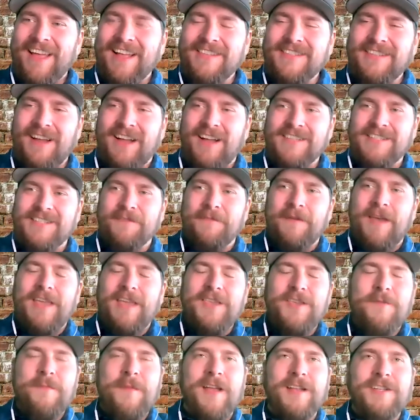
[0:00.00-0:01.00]
That's awesome.
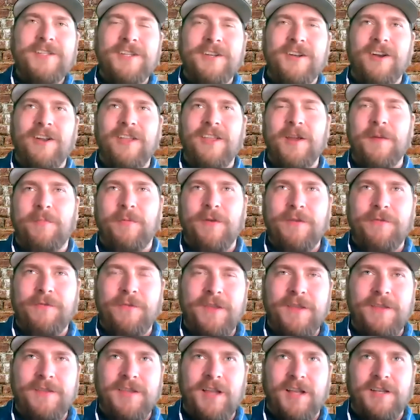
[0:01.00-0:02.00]
You mentioned earlier
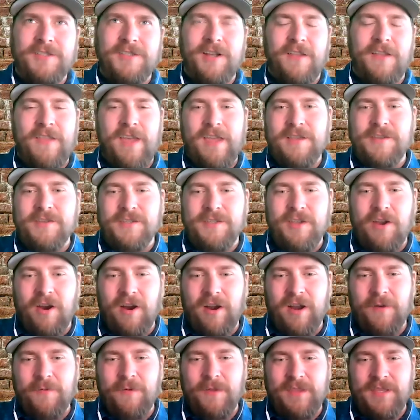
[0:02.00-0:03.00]
briefly, you touched on that you
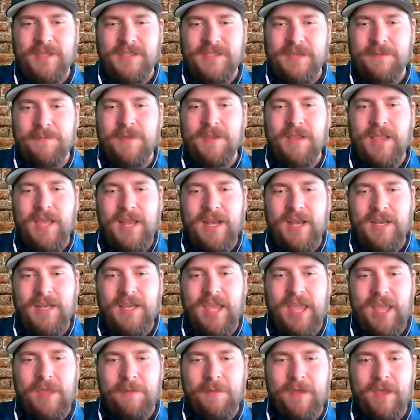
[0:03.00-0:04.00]
started with the simulated
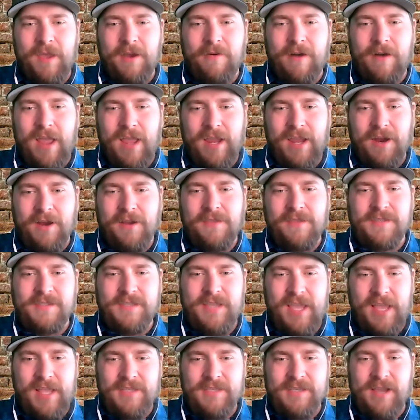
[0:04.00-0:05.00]
gaming right here in the
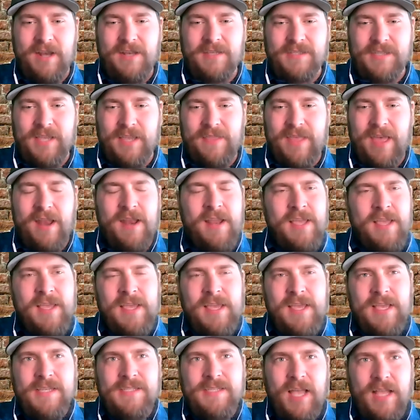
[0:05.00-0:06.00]
States, kind of setting that.
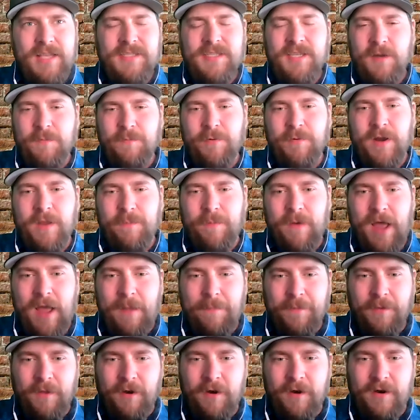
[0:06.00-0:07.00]
Is that still pretty
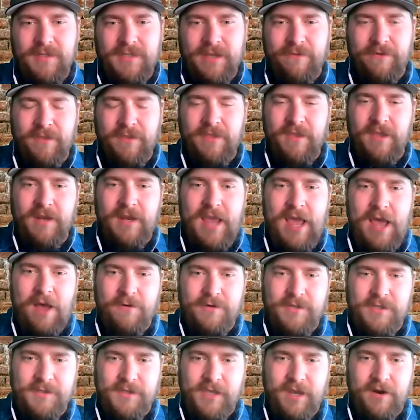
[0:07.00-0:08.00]
popular, or is everything
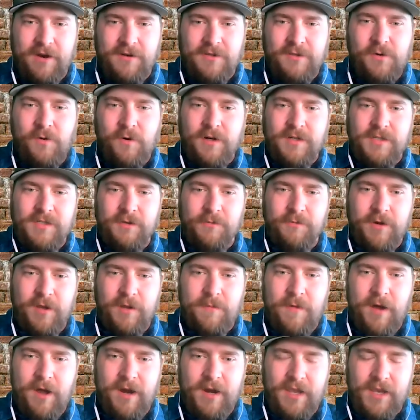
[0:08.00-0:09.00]
now just geared towards the
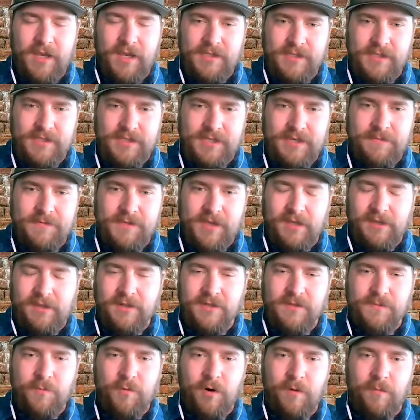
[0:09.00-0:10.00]
real money? Because it seems like
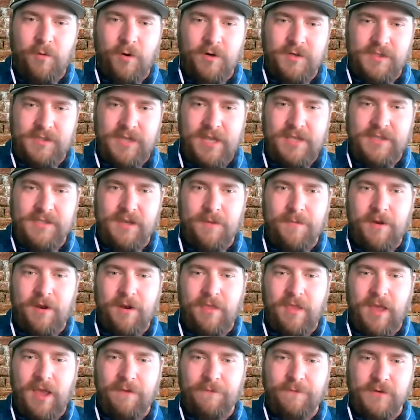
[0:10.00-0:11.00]
there's more and more states coming
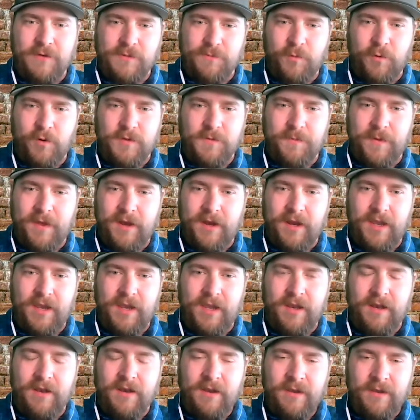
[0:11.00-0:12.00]
online for sports
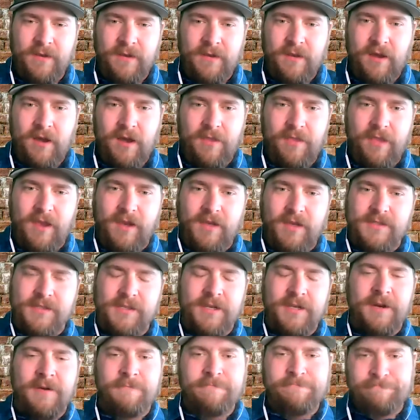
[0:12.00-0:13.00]
betting and online
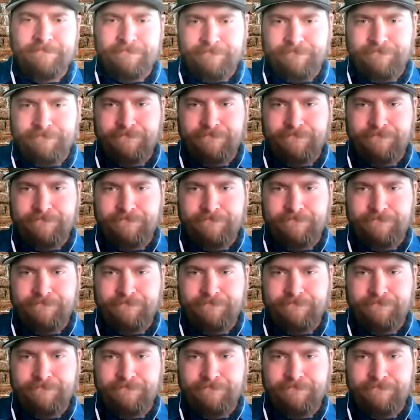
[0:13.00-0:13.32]
casino.